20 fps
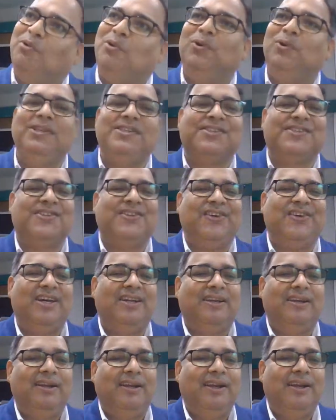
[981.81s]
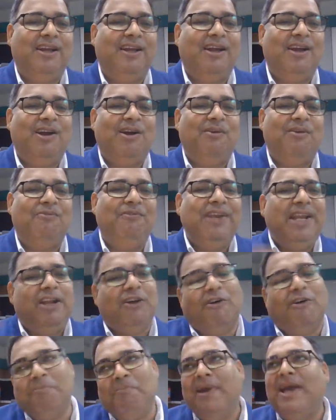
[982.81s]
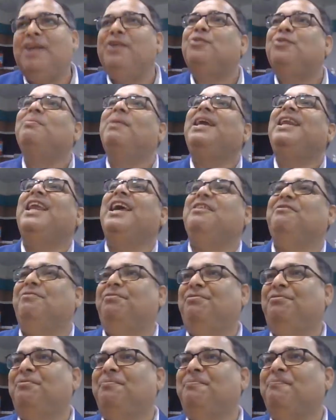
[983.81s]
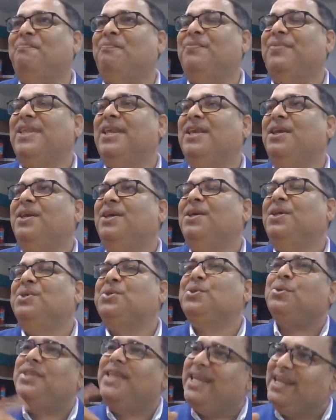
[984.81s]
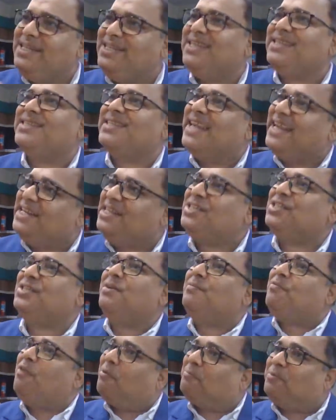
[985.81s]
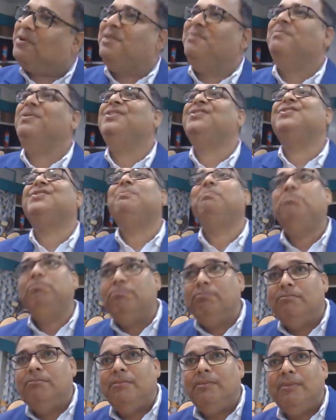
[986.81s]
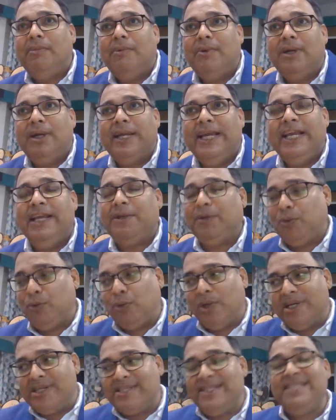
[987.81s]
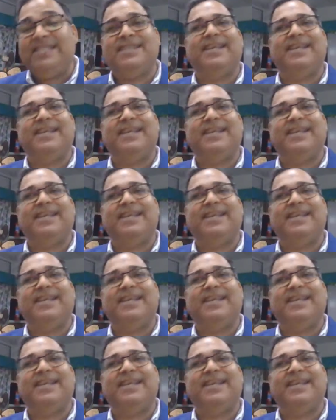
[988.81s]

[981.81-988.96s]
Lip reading: pole star will come back to my life. So there is a sense of optimism towards the